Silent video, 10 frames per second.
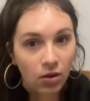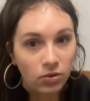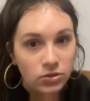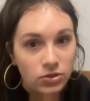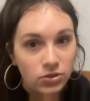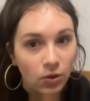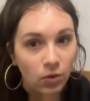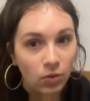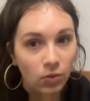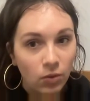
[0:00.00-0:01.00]

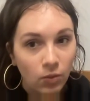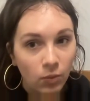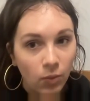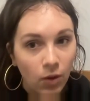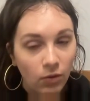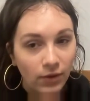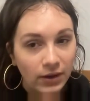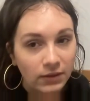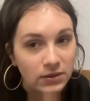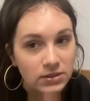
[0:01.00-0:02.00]
so while
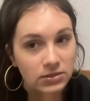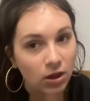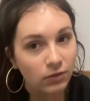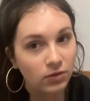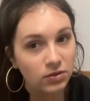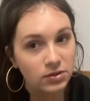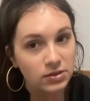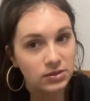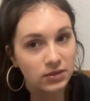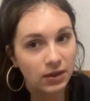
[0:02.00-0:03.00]
writing these
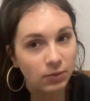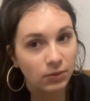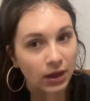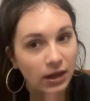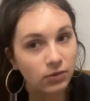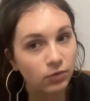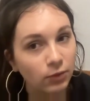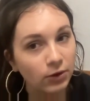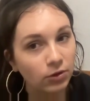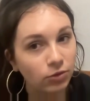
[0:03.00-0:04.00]
novels, they would kind of
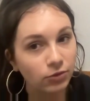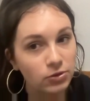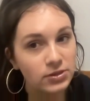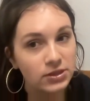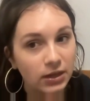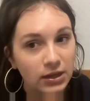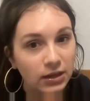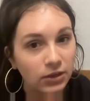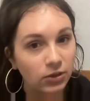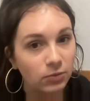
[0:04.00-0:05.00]
work through studying
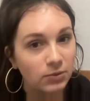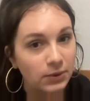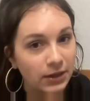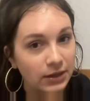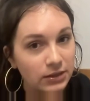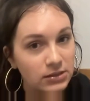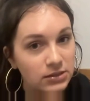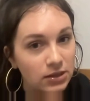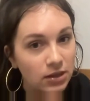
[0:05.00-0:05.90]
human beings